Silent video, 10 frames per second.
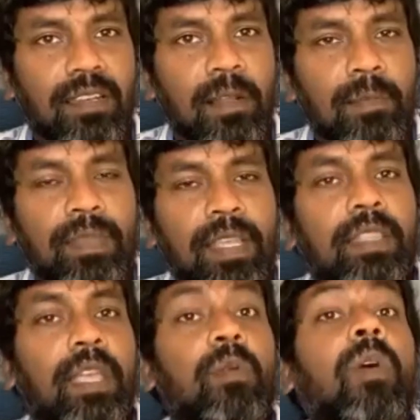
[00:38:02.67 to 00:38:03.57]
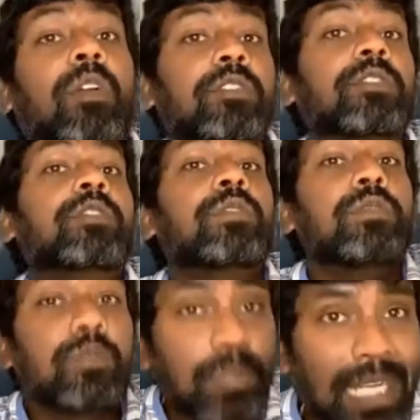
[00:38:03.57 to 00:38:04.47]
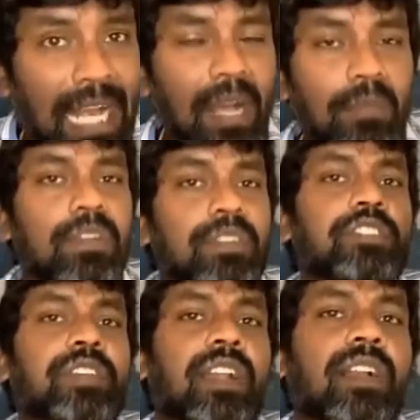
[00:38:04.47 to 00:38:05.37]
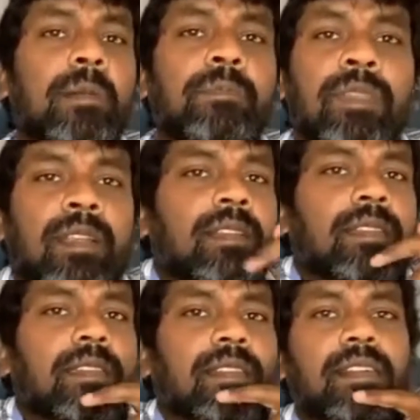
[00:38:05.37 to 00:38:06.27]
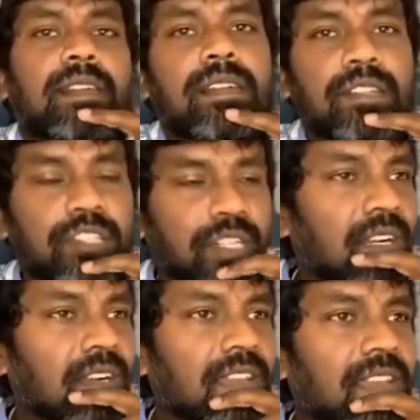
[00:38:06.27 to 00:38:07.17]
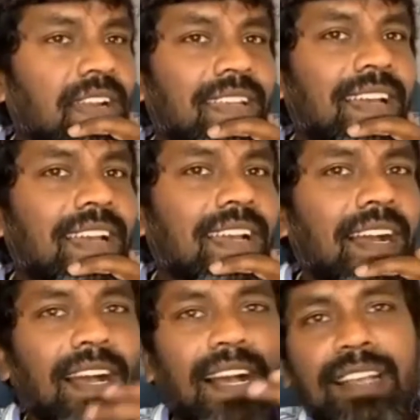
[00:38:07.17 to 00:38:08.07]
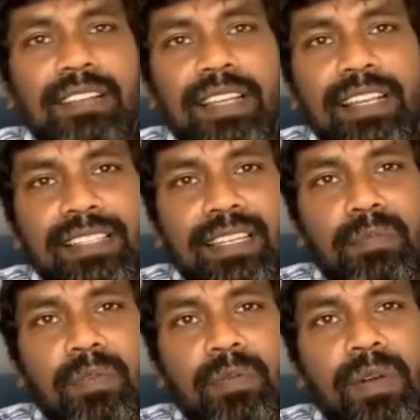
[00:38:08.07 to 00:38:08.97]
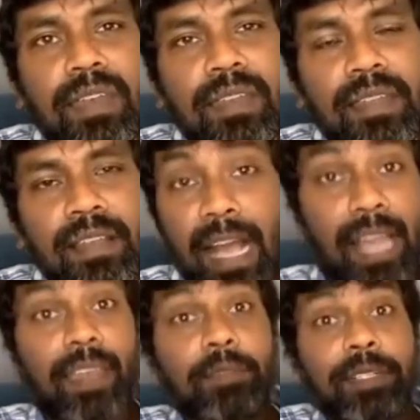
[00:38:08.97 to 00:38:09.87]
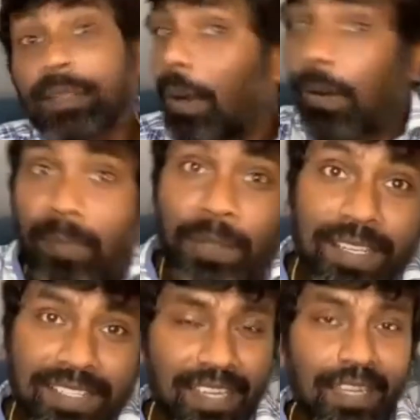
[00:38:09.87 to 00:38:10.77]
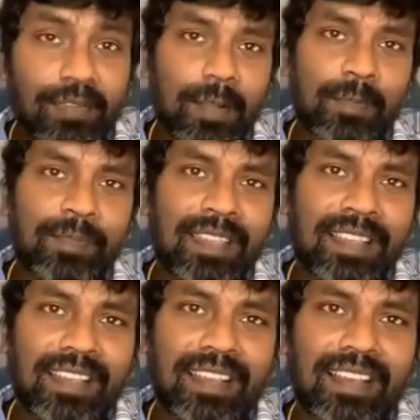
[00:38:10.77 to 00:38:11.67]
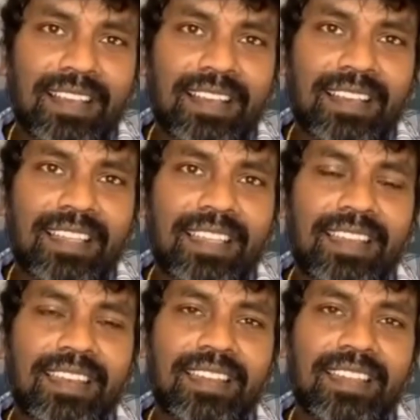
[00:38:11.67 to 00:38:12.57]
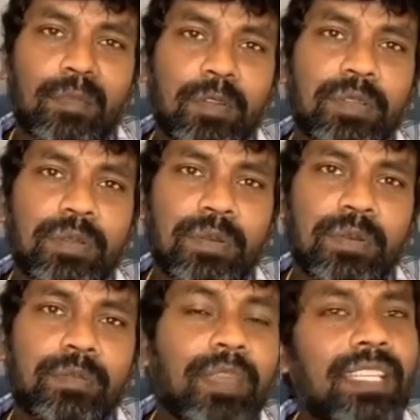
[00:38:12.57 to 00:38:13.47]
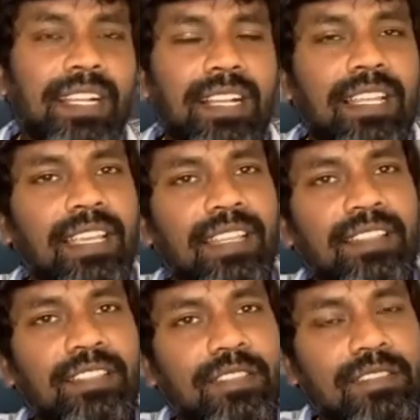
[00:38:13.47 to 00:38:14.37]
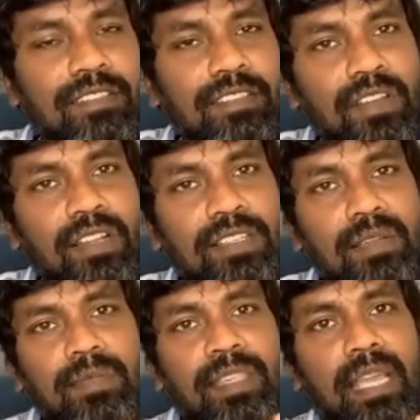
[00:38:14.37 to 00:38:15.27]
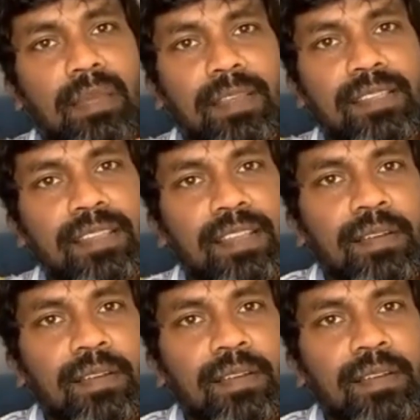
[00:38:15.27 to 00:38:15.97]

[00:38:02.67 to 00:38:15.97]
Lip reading: where all the Roman Catholics are coming together, and they want you to come and share there. And I said, number one, I love it. Oh my goodness, I love it. And number two, immediately the thoughts came as,